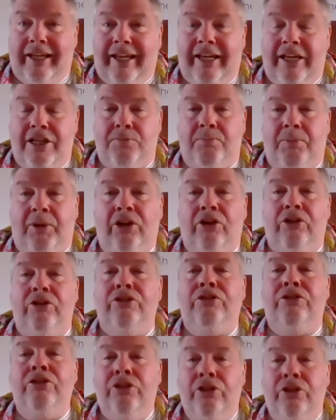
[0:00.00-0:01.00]
it's
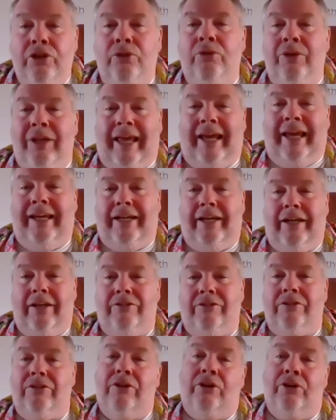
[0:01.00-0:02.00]
because you like
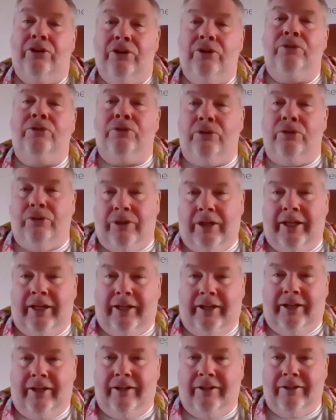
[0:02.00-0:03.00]
it or you don't
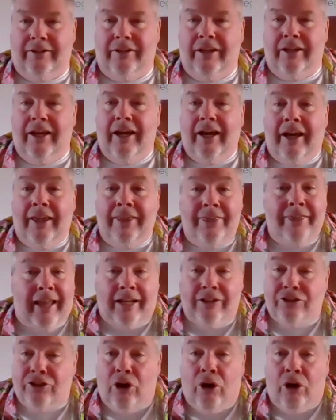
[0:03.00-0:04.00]
like it. And
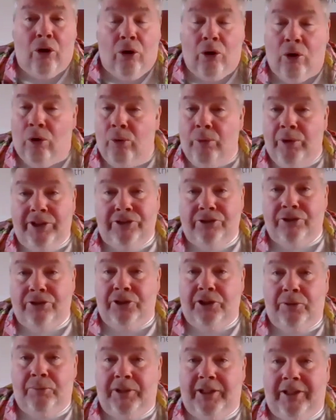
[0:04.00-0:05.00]
that's always
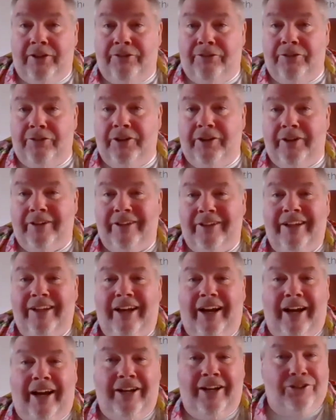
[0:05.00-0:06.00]
going to be different,
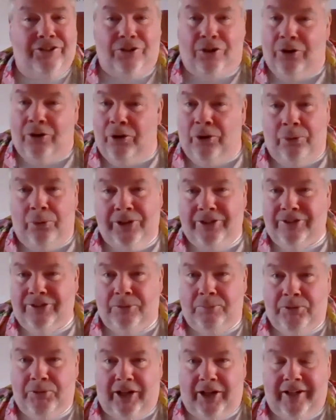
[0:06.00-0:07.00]
and it's always
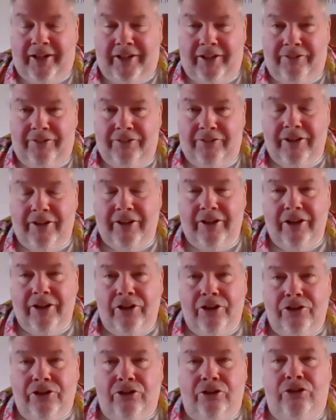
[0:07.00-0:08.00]
subjective.
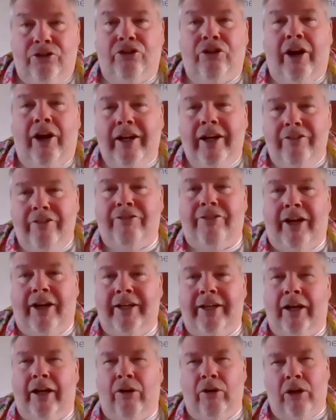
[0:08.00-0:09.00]
So trying to
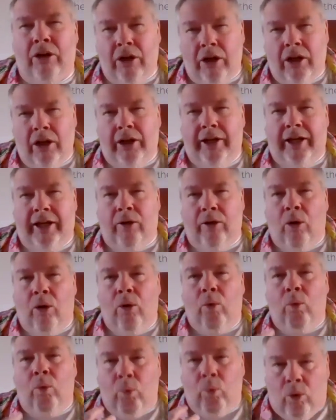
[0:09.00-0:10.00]
find out and learning
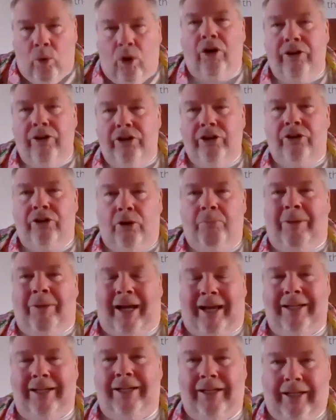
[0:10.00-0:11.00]
what your
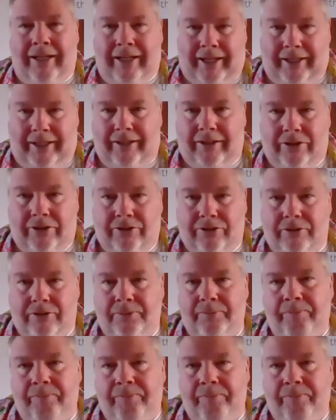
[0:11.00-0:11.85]
palate likes,